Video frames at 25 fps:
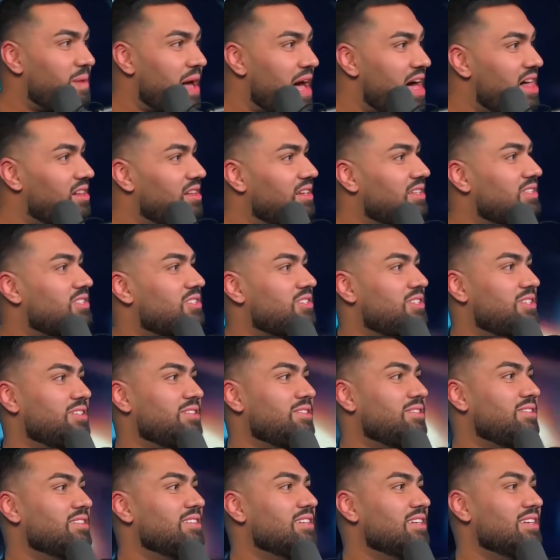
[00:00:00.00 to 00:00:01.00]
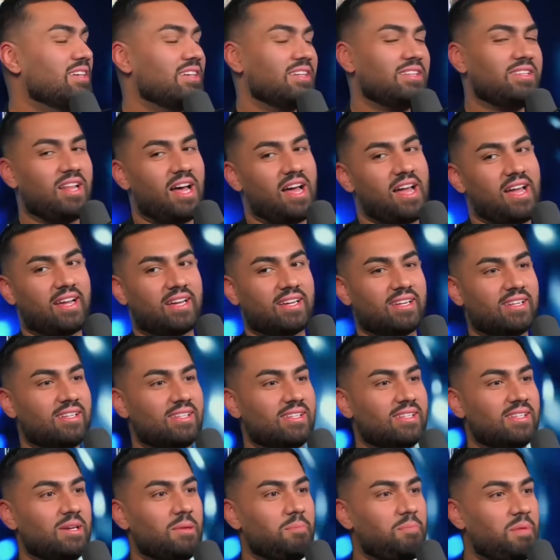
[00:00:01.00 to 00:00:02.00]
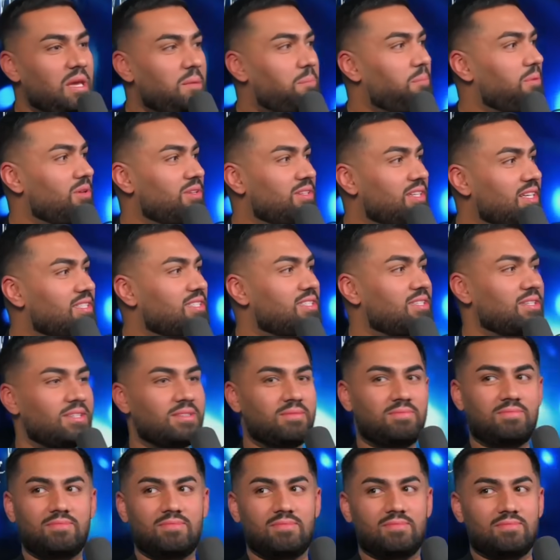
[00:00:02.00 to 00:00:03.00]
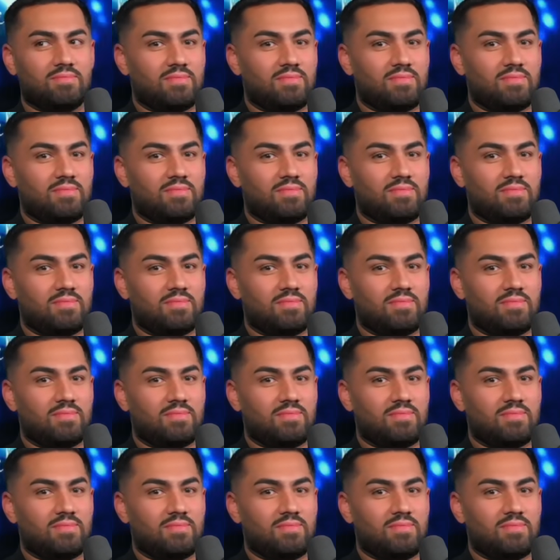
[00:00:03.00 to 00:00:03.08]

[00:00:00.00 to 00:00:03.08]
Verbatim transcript: balance, dude. Like, people need to.